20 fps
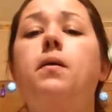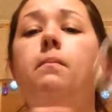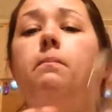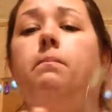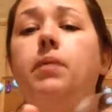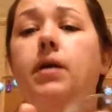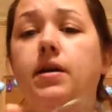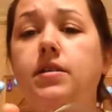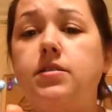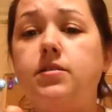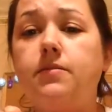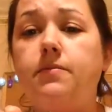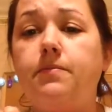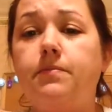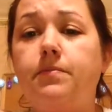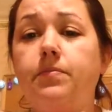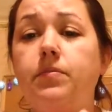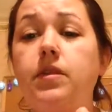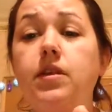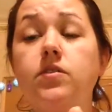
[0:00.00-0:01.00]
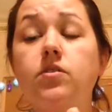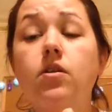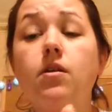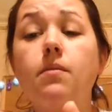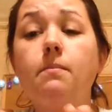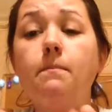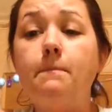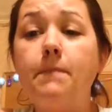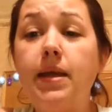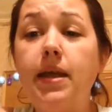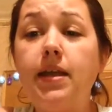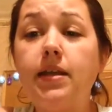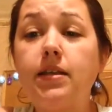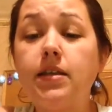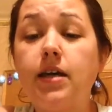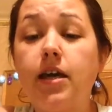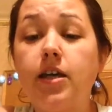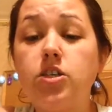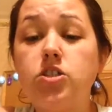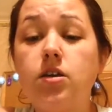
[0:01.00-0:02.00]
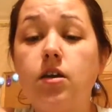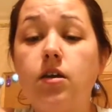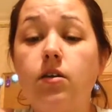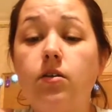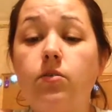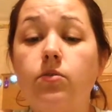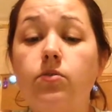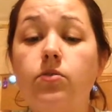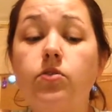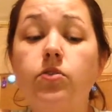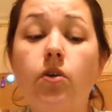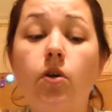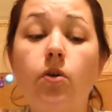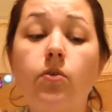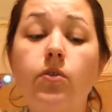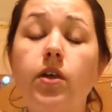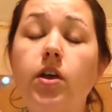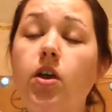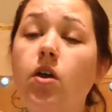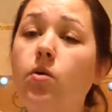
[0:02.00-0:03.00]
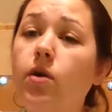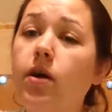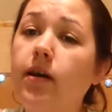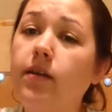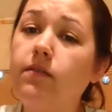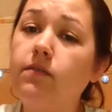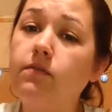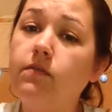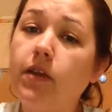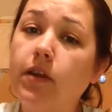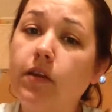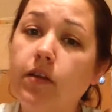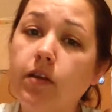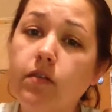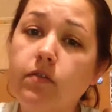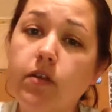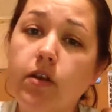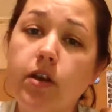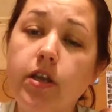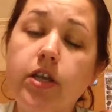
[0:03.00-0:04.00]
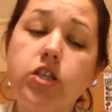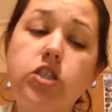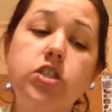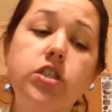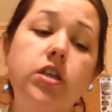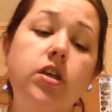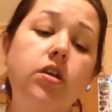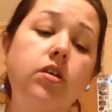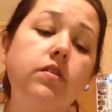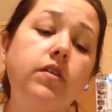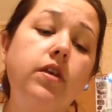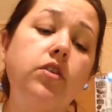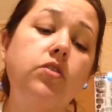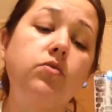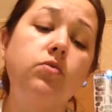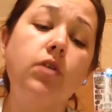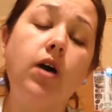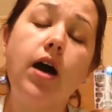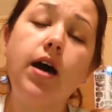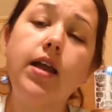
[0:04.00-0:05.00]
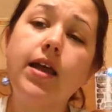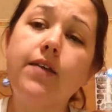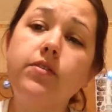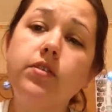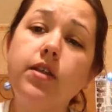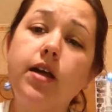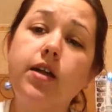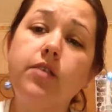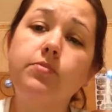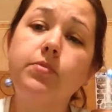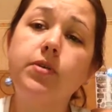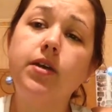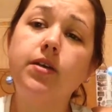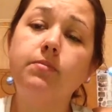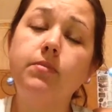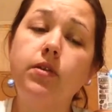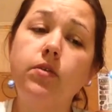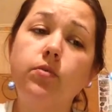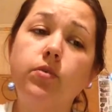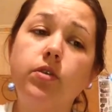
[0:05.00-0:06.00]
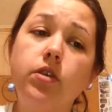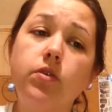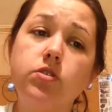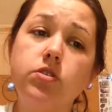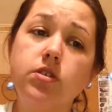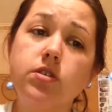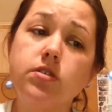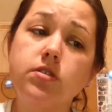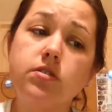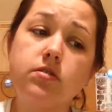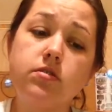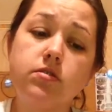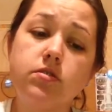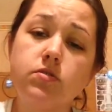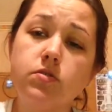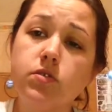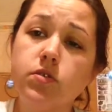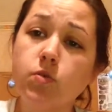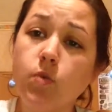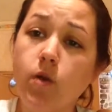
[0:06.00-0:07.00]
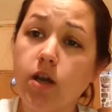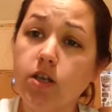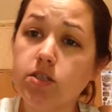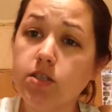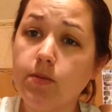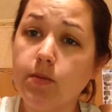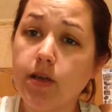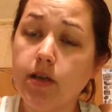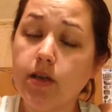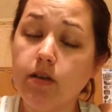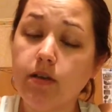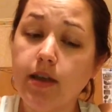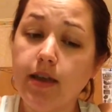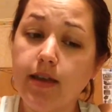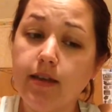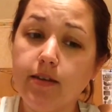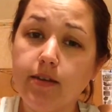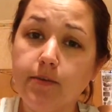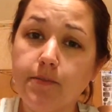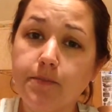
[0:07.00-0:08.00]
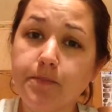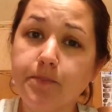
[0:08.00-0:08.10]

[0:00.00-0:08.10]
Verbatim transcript: But these are a baked eyeshadow, so they go on very, very sheer. They do not have a lot of pigment when you were just to swatch them on your hand